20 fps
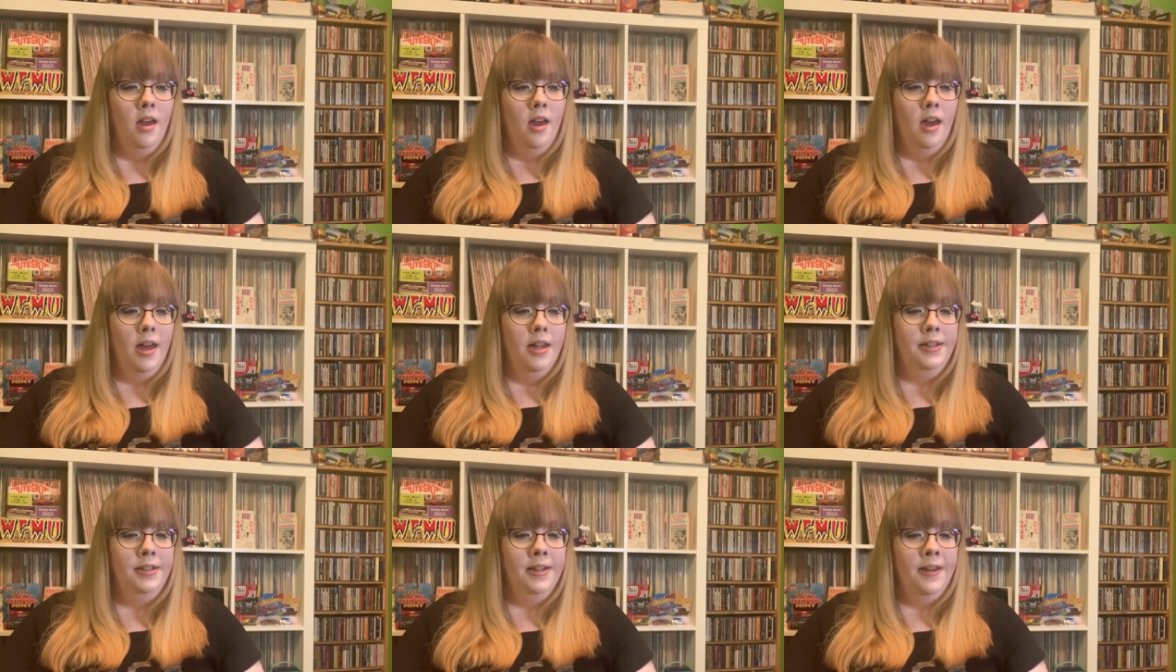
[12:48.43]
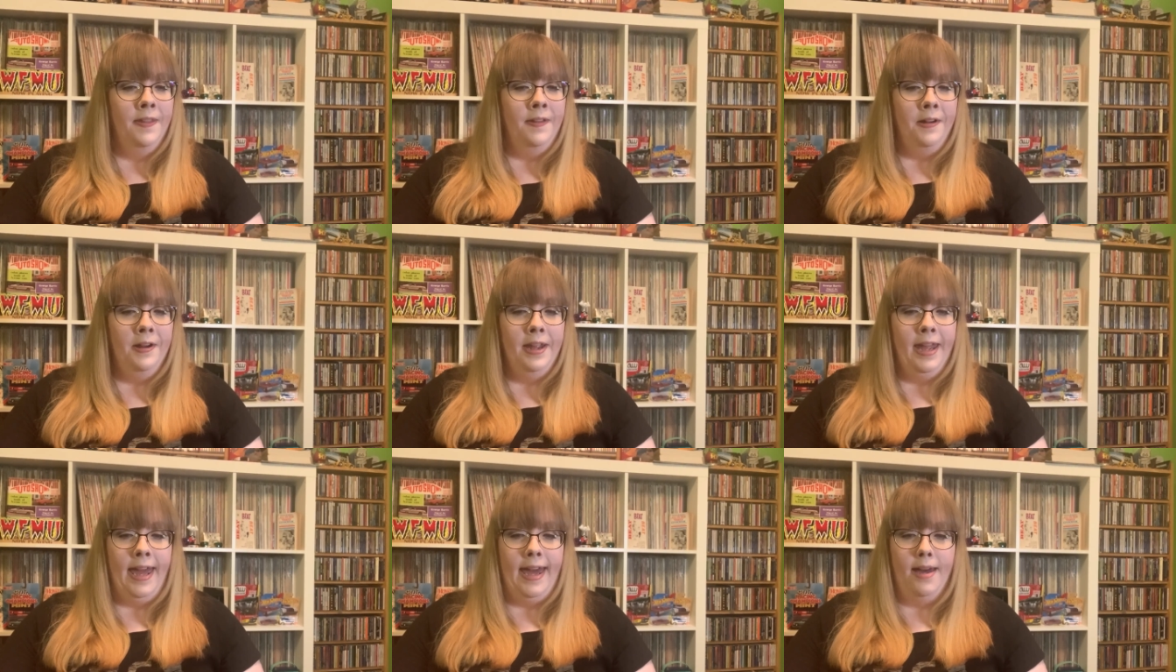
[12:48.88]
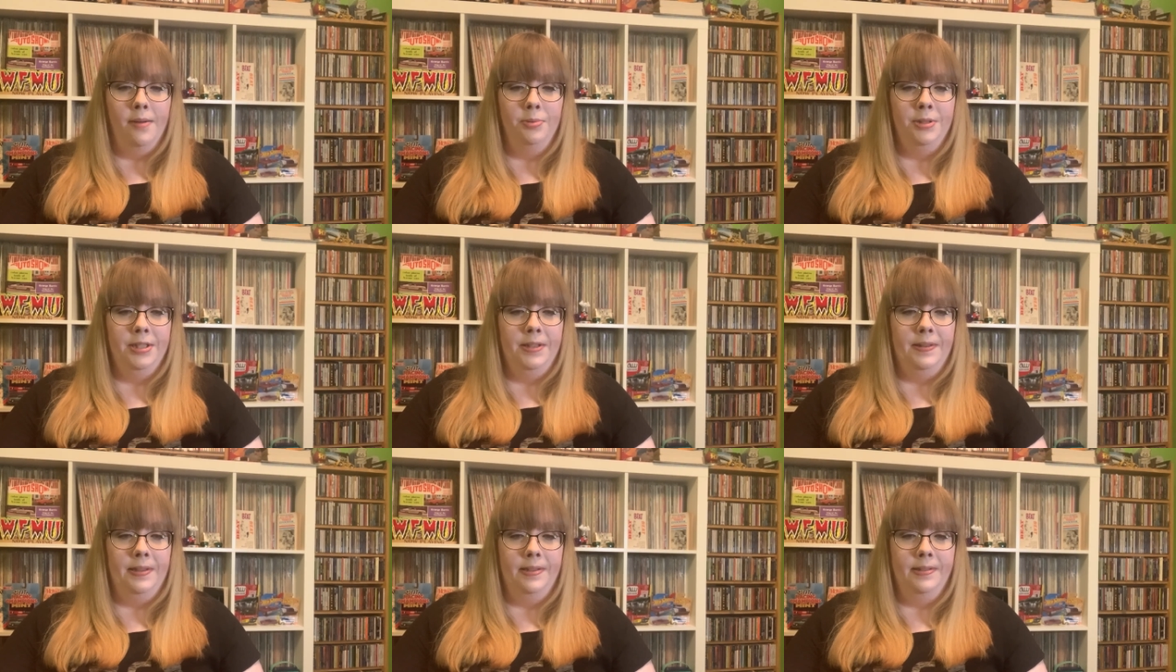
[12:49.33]
Another
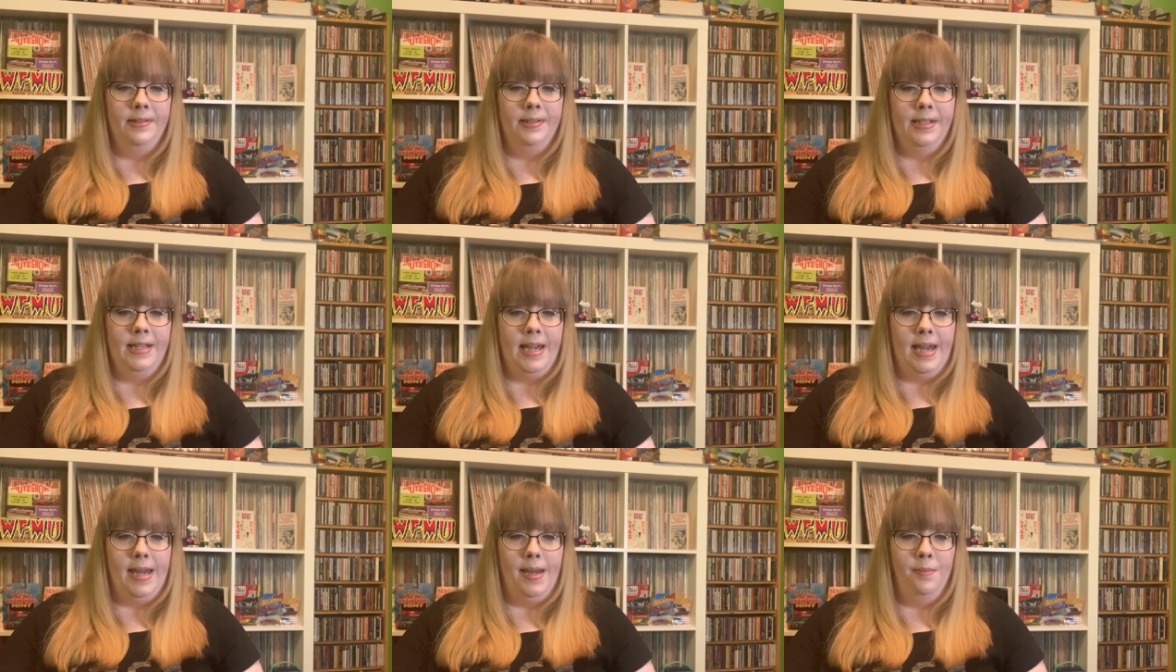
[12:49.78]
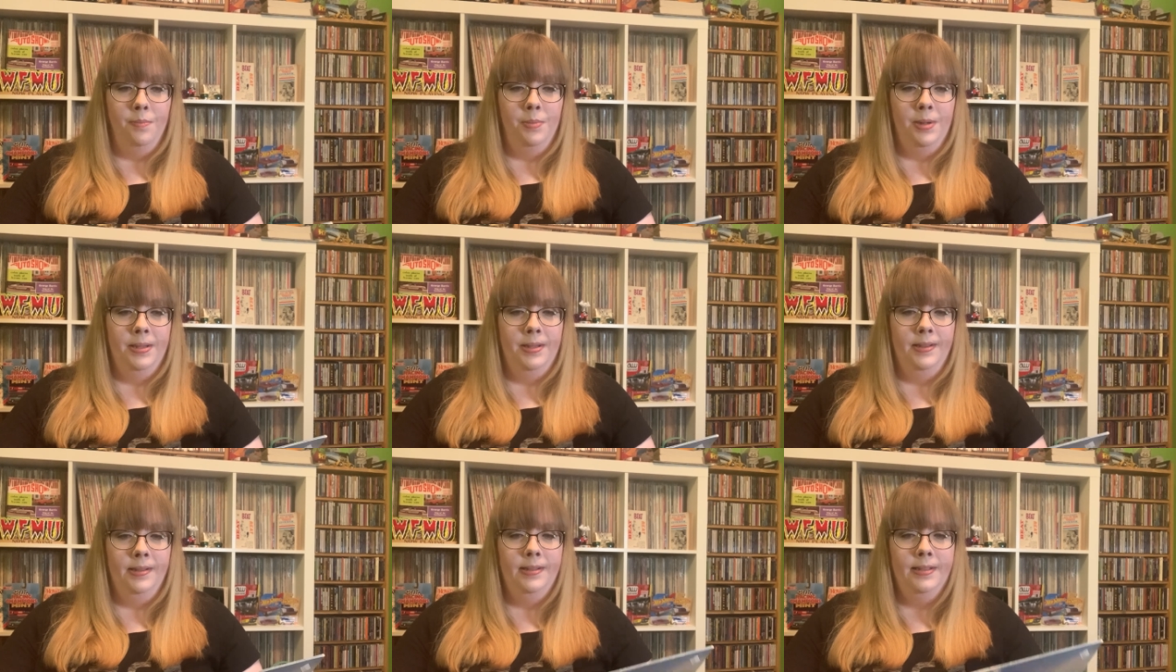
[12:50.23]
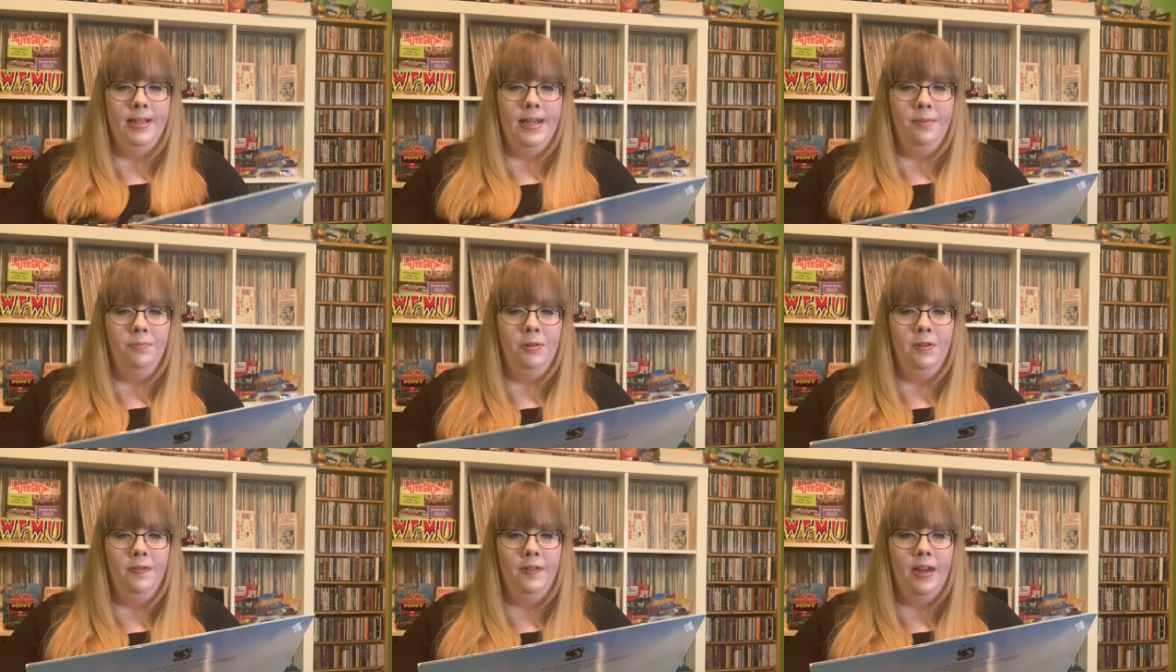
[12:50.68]
captain this time, but this
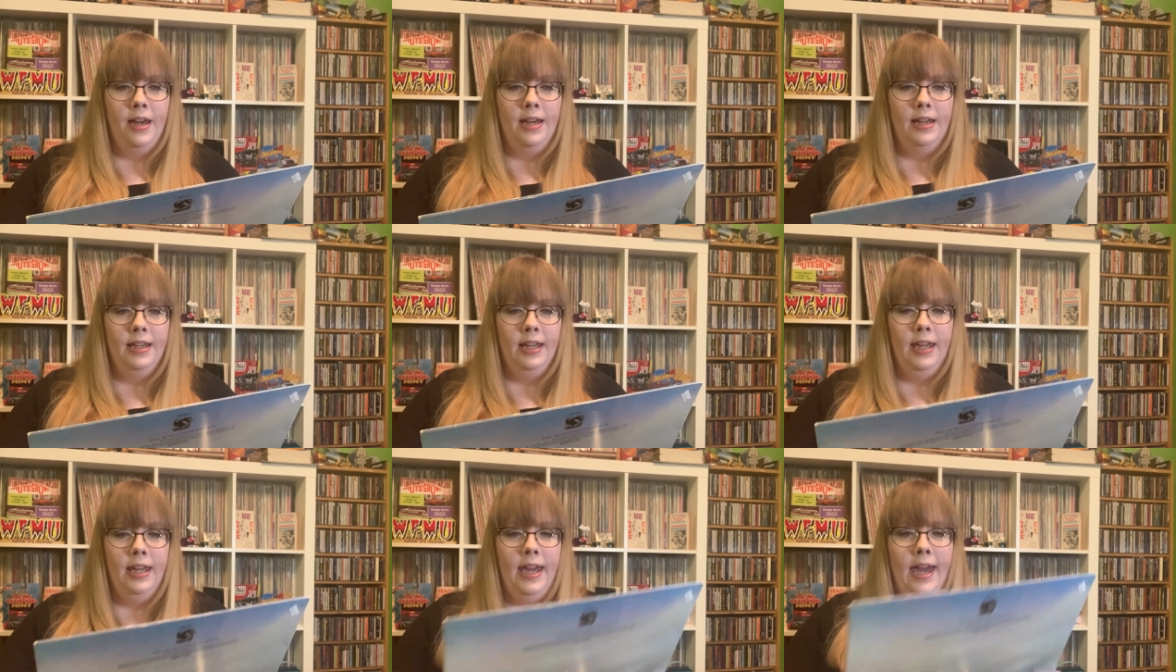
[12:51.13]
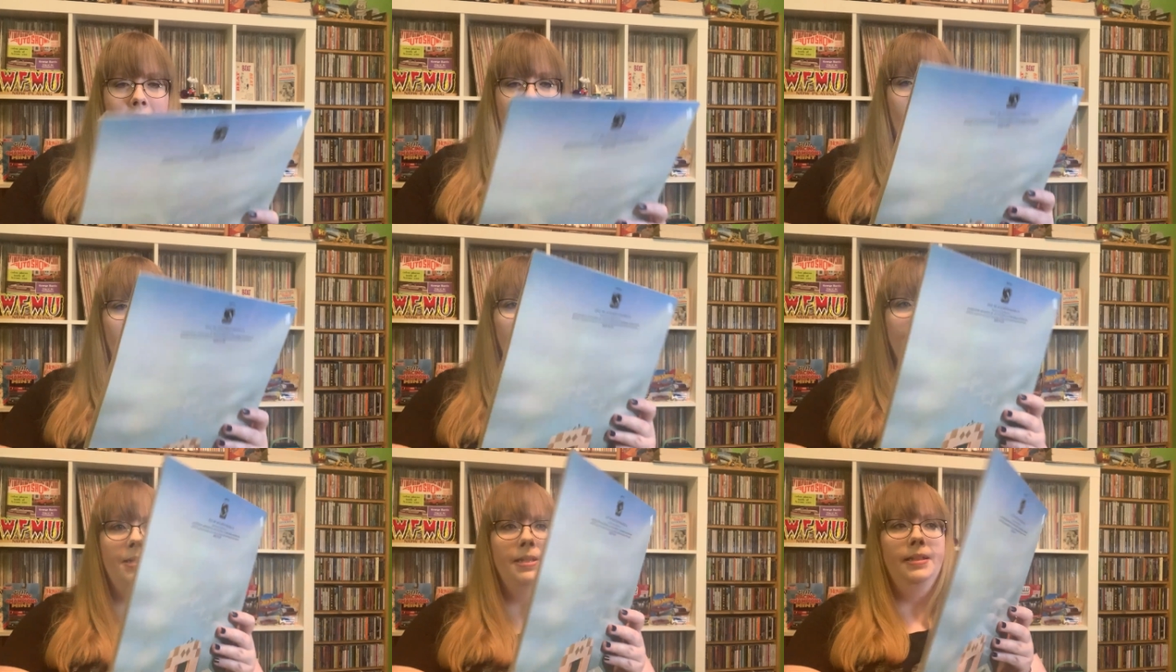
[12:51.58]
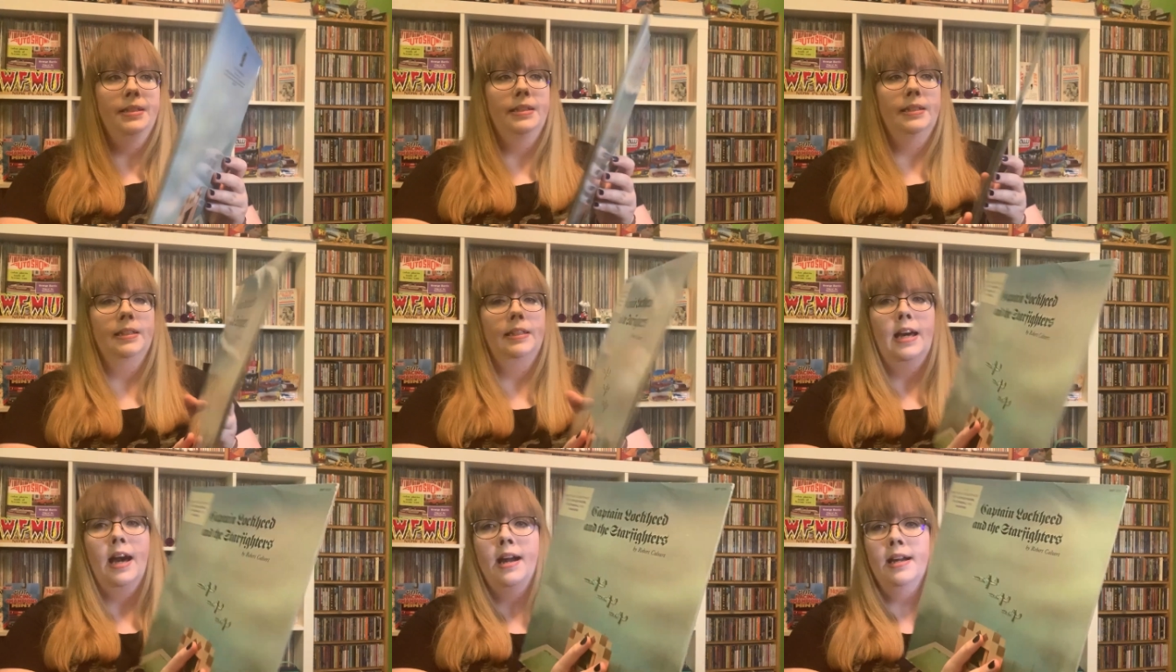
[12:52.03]
time we've got Captain
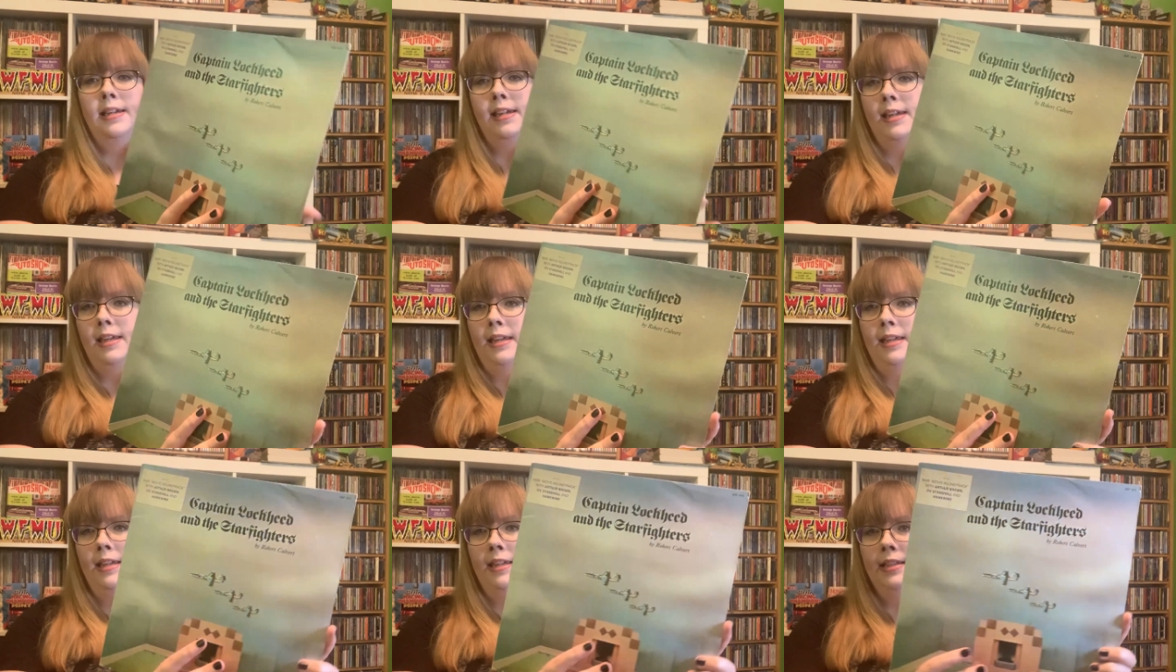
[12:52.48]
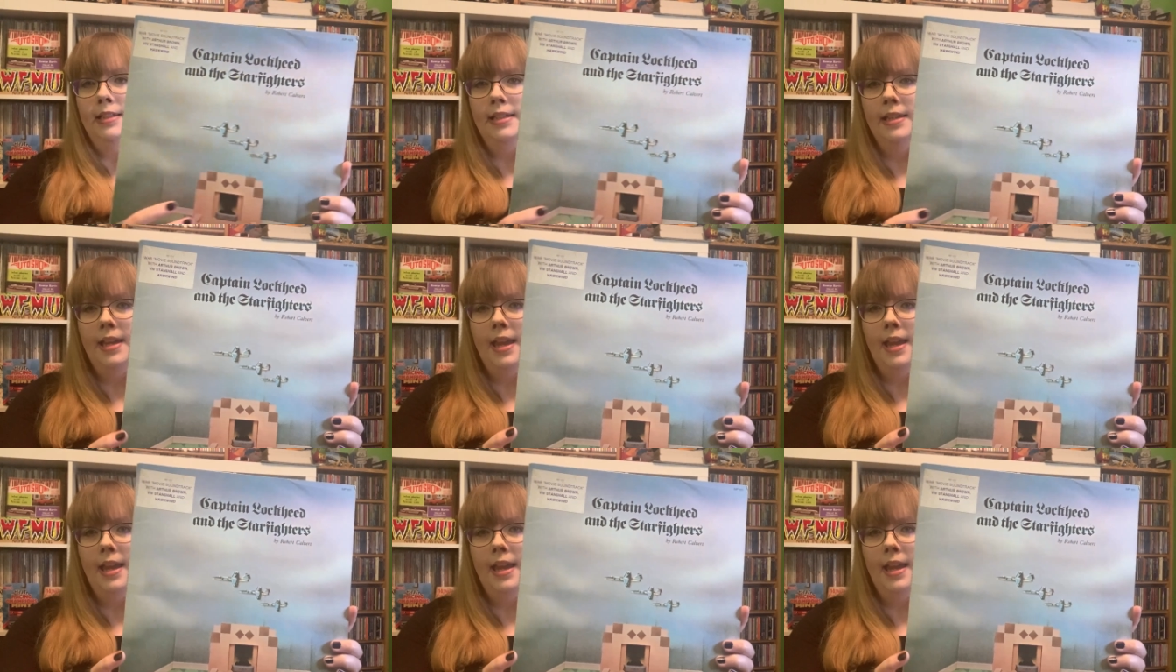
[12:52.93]
Lockheed